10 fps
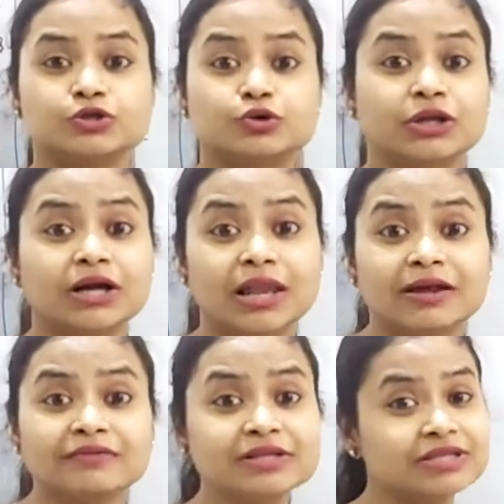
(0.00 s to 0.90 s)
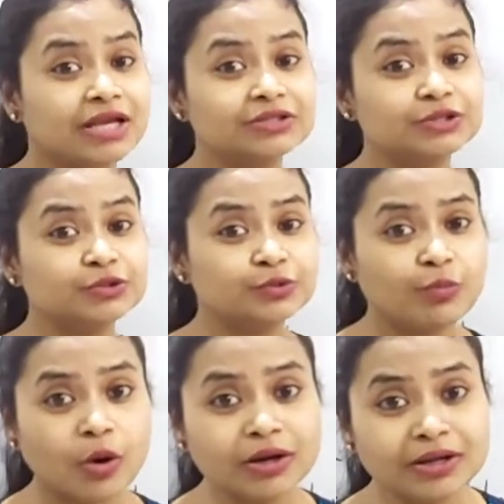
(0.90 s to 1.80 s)
So the color will change into
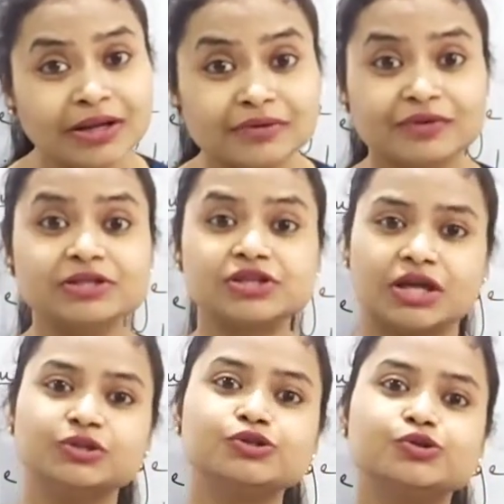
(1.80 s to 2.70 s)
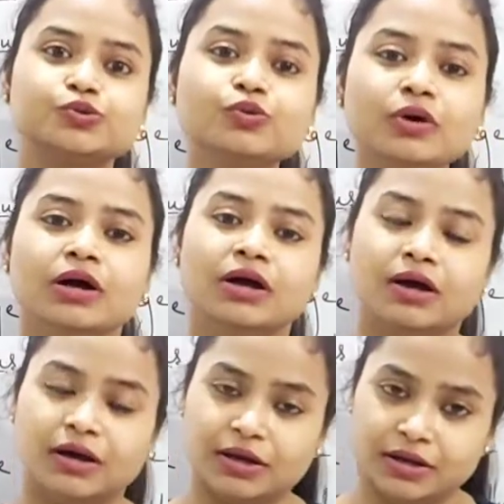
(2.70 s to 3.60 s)
what? It will change to
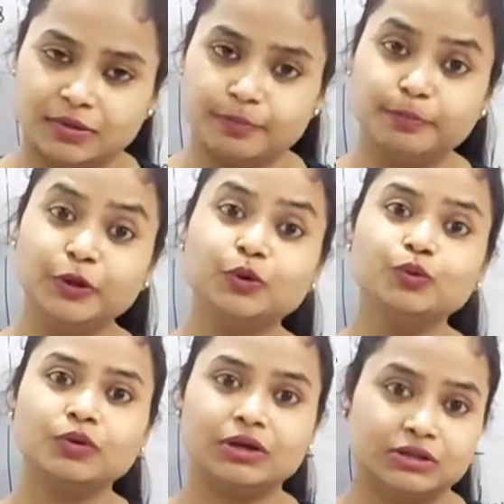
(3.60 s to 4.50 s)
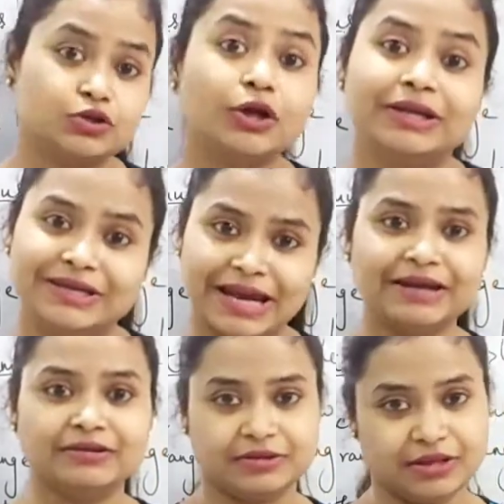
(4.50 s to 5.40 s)

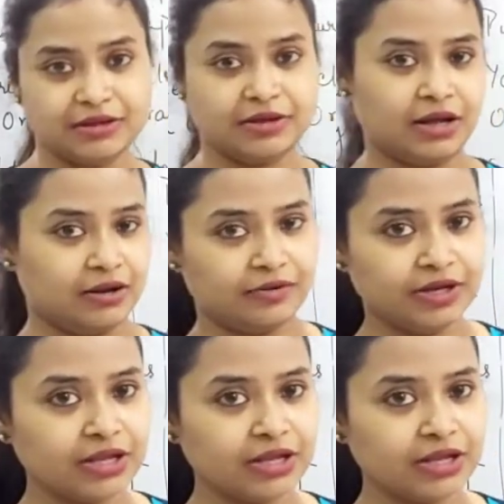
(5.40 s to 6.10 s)
red in color.